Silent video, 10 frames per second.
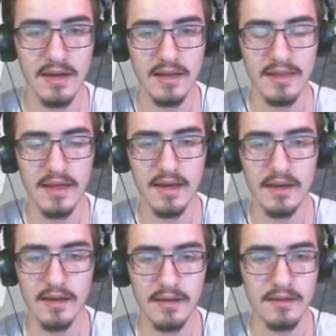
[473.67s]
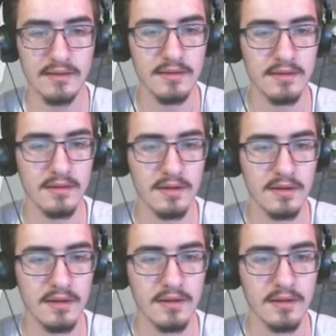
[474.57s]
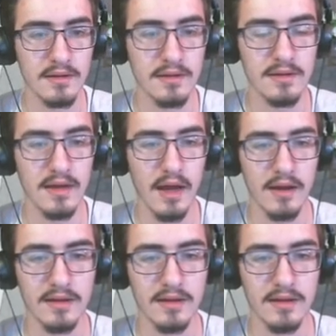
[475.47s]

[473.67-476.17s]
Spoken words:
And then yeah,